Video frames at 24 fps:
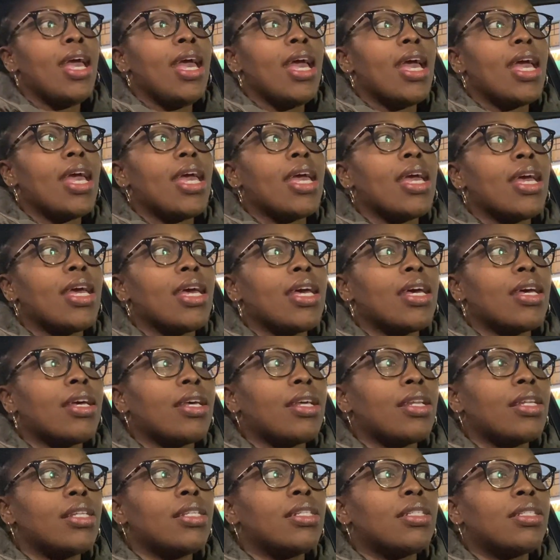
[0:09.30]

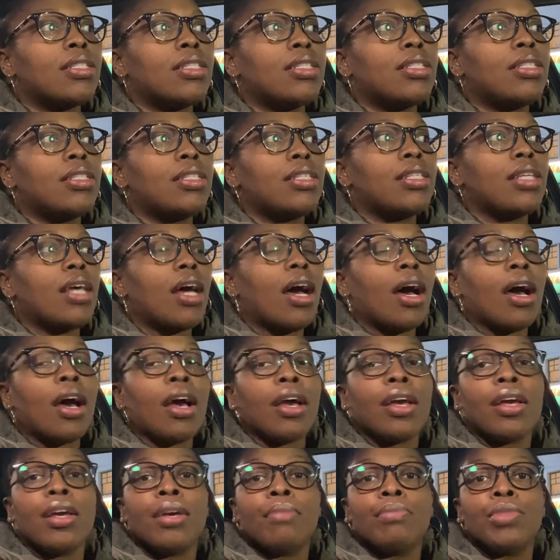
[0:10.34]
and i
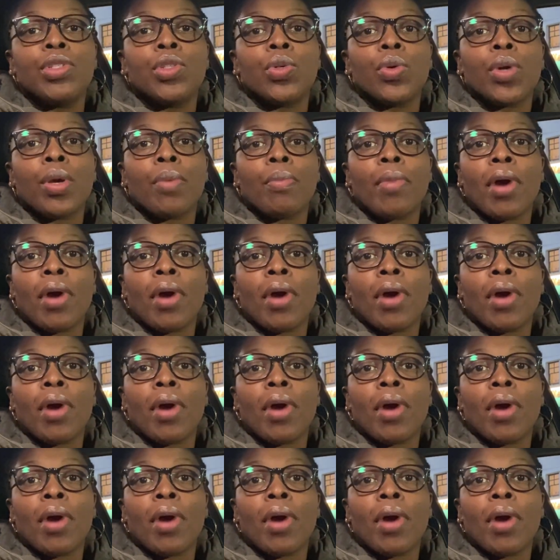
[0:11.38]
am doing